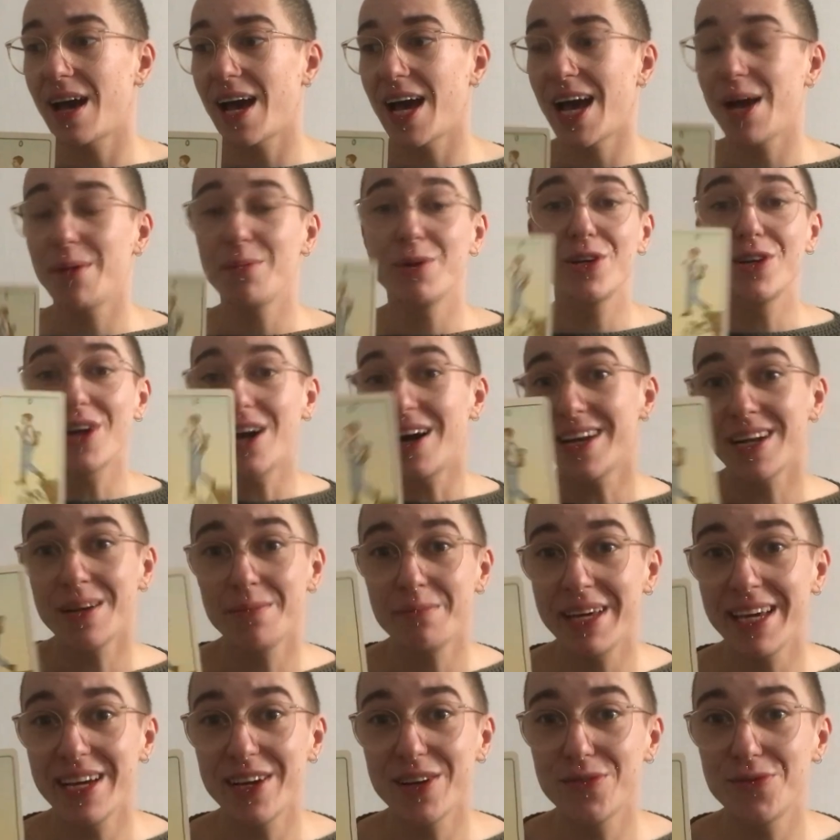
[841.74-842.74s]
I'm gonna
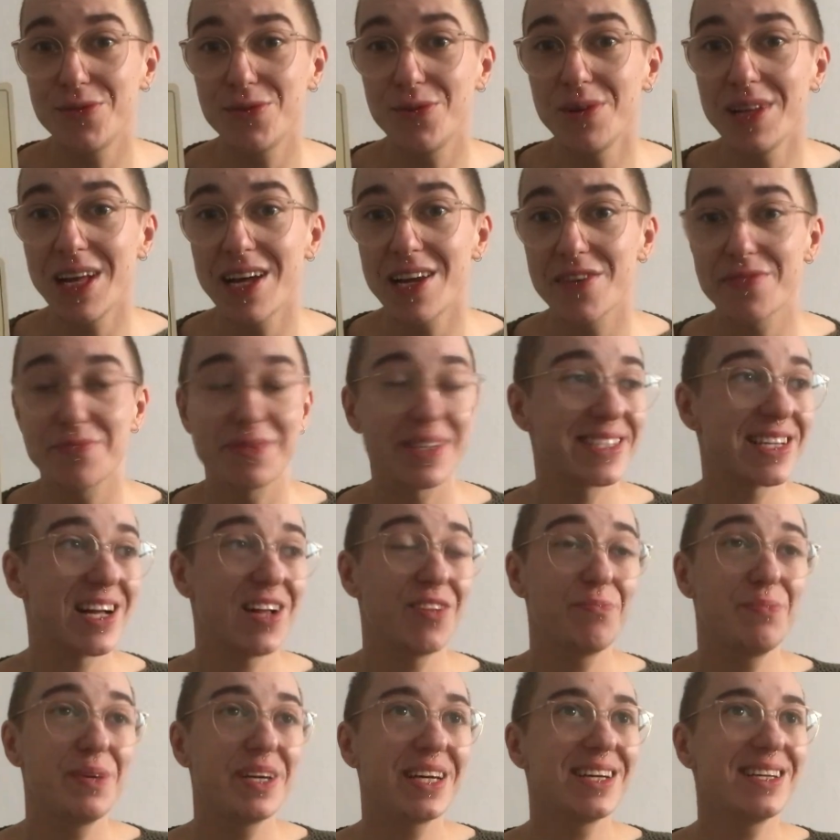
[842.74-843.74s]
make a fool out of
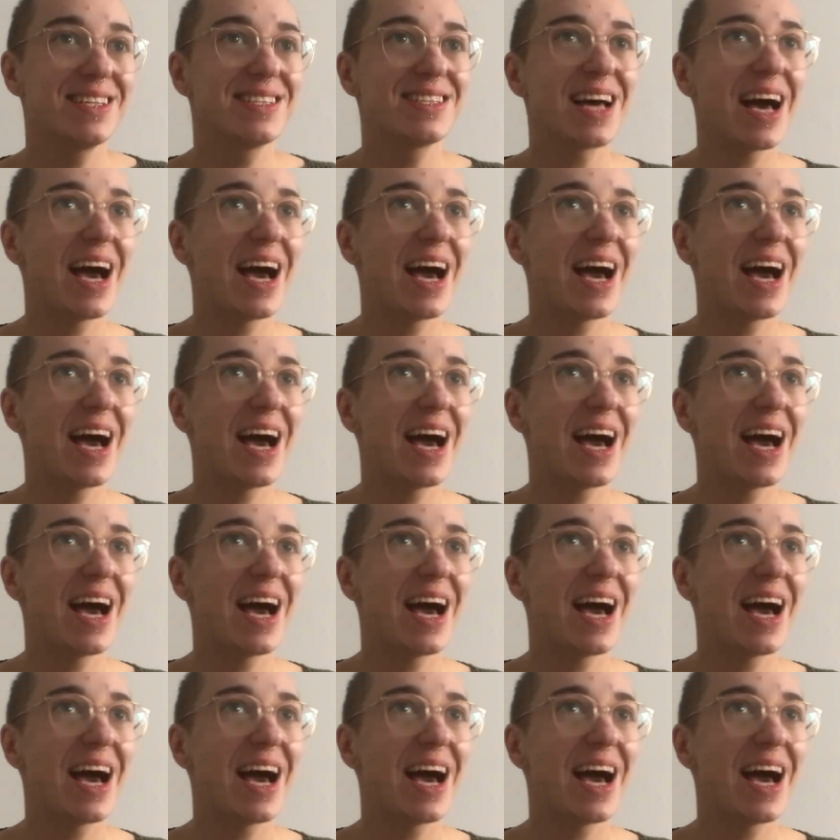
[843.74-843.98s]
myself because